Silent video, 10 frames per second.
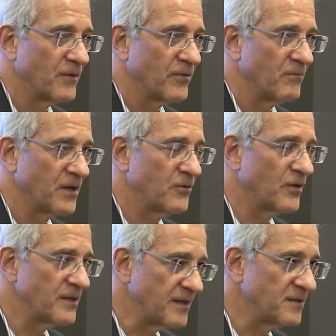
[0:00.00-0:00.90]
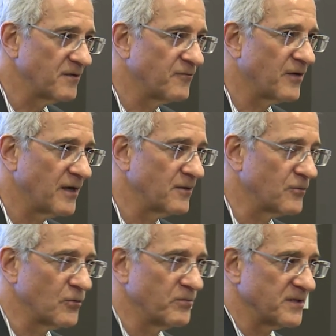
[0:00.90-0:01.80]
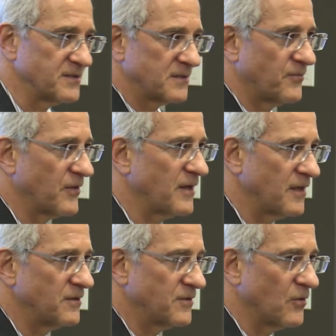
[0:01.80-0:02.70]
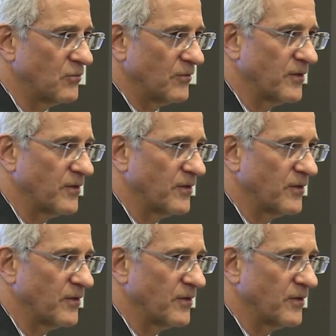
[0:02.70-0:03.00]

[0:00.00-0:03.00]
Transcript: the minute you identify a group as they don't,